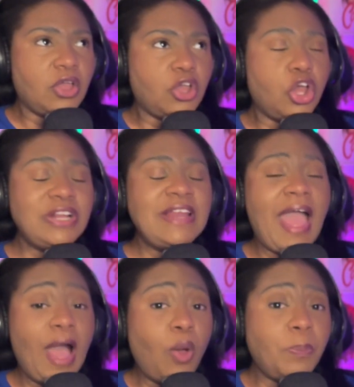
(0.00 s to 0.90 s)
couldn't
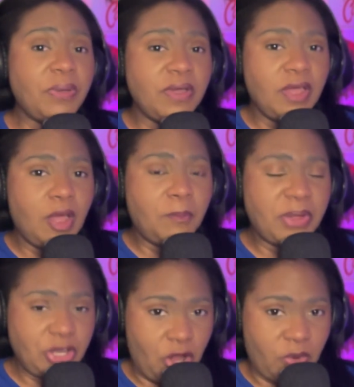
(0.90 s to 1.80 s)
help
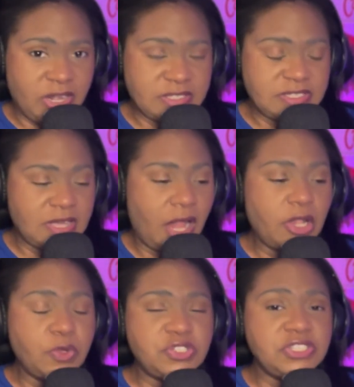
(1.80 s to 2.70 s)
but notice
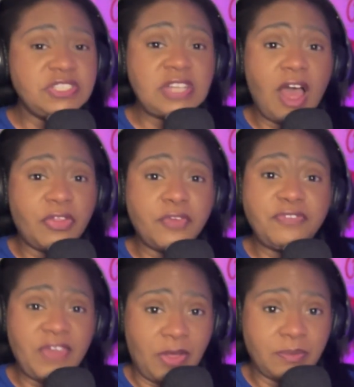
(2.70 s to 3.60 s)
allusions to other
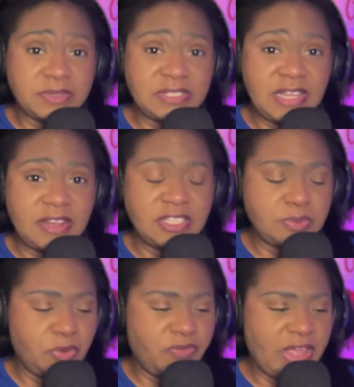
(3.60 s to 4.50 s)
films in
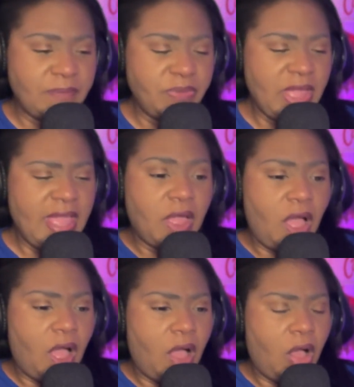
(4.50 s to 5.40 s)
this movie.
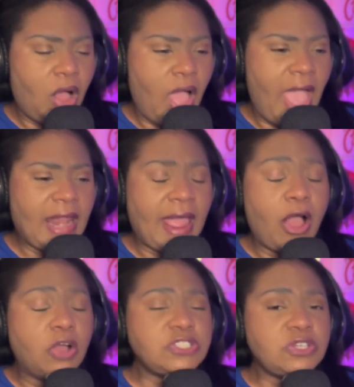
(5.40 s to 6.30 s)
And I
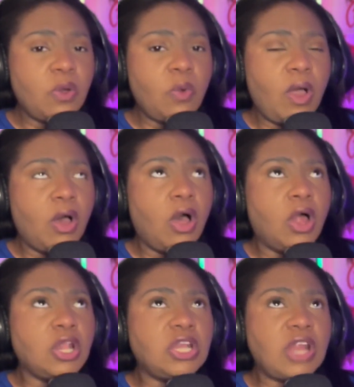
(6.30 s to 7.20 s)
also
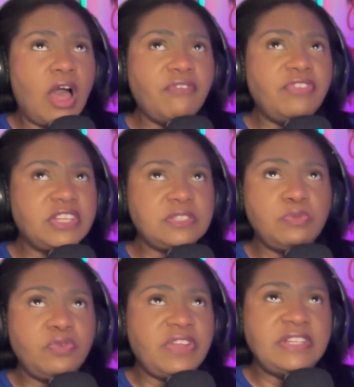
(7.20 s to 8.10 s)
love this
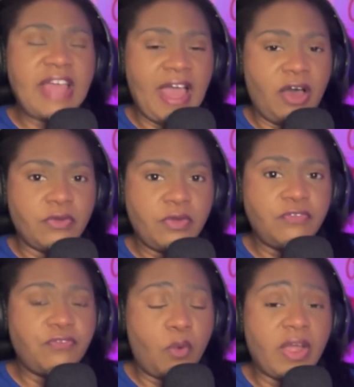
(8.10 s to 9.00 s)
movie down
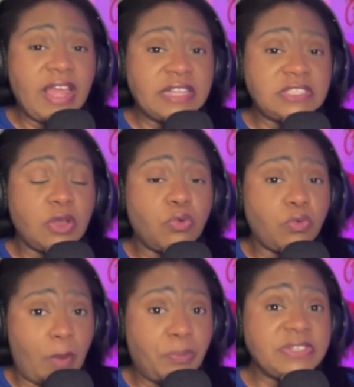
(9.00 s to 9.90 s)
for its
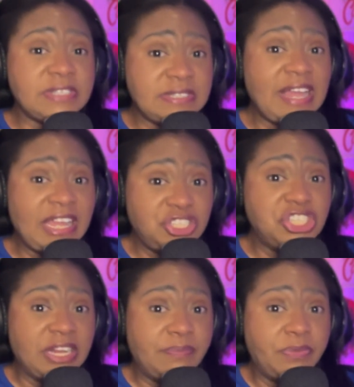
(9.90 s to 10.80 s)

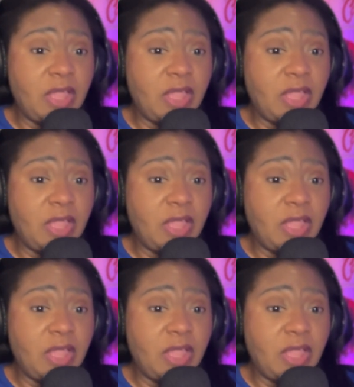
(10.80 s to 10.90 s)
representation.